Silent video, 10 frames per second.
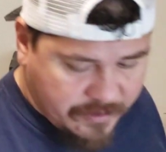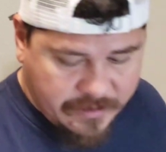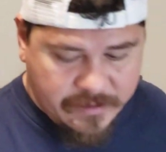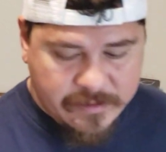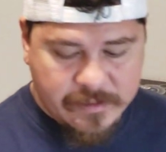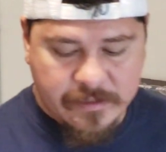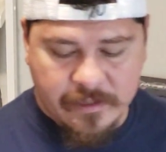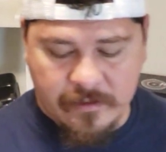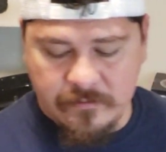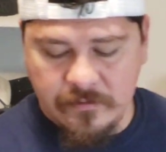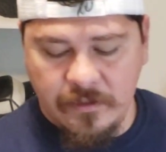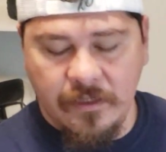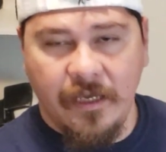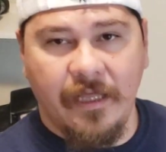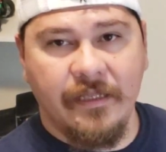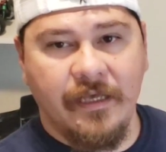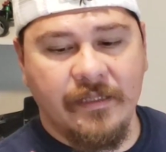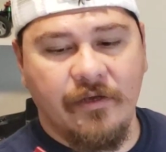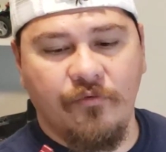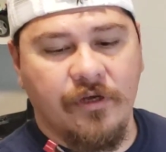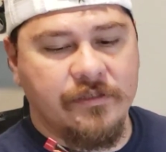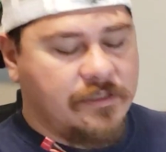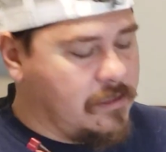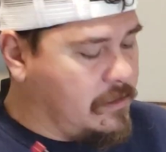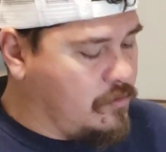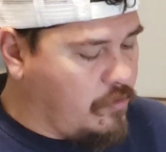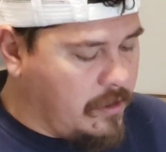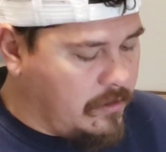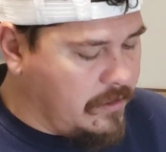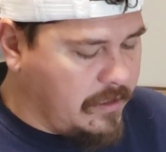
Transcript: of these in there, and they run just as well.